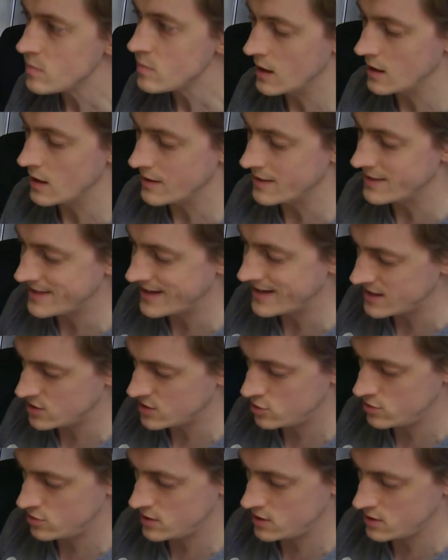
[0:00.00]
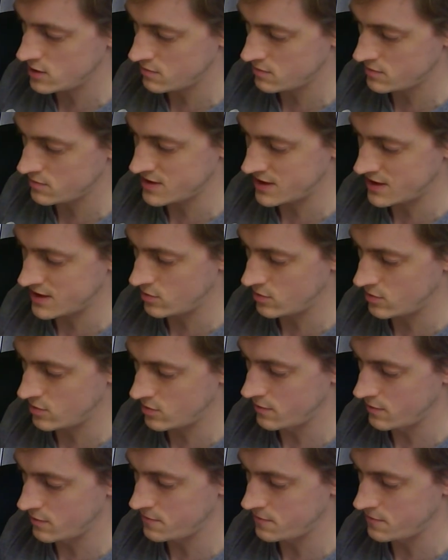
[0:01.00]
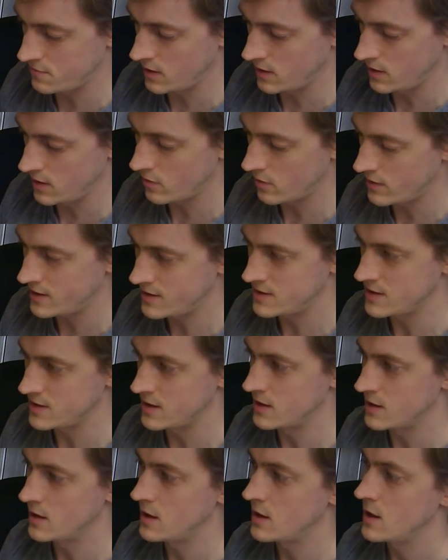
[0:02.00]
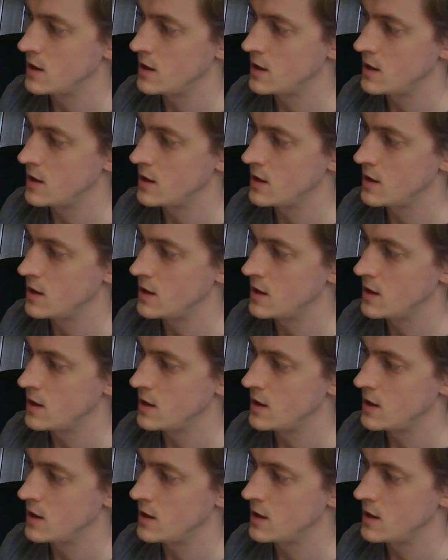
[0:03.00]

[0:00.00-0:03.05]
It naturally comes out of the idea